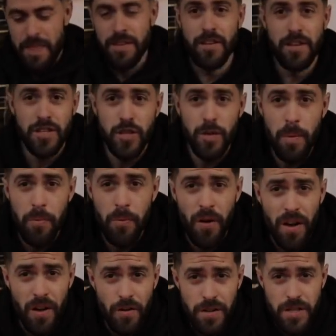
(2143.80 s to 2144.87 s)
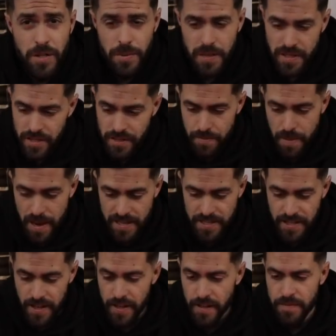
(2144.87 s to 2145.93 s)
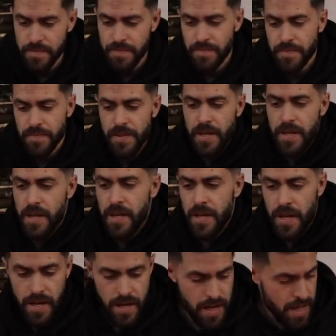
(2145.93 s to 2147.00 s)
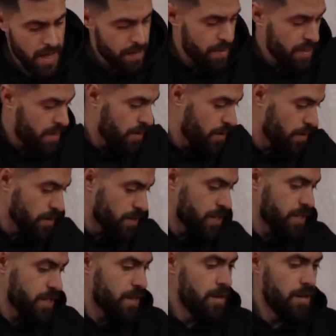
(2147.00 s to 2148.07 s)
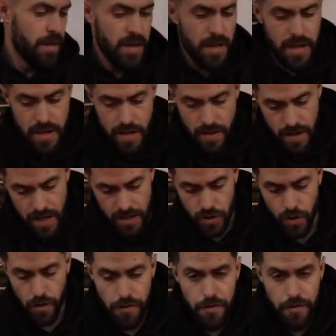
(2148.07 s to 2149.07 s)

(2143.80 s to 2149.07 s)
So it's super bright orange, but that doesn't matter because it's got